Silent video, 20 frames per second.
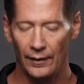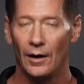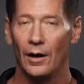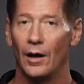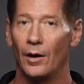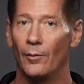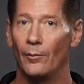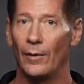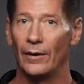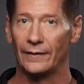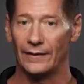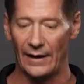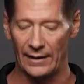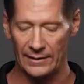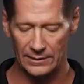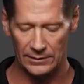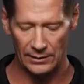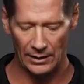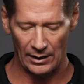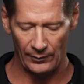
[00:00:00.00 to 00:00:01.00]
I'll make that
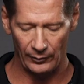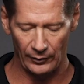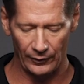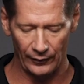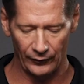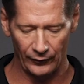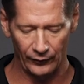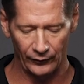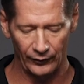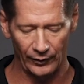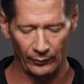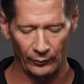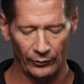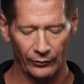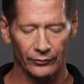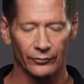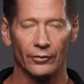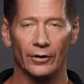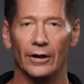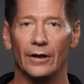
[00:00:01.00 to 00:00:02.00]
stop, and this is number
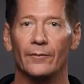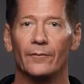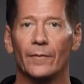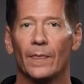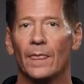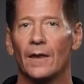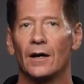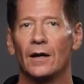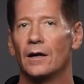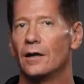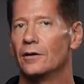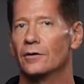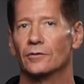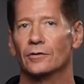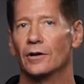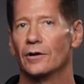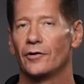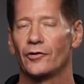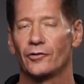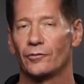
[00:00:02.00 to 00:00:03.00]
3. You'll
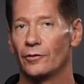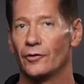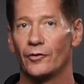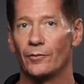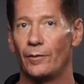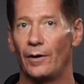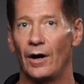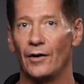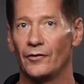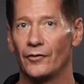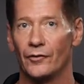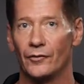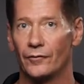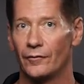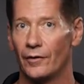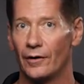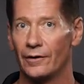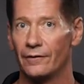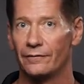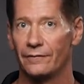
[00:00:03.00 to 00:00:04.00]
notice the response is
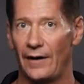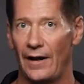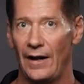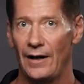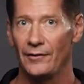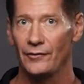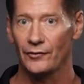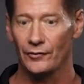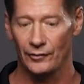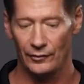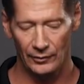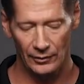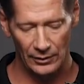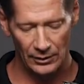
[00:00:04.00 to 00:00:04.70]
very fast.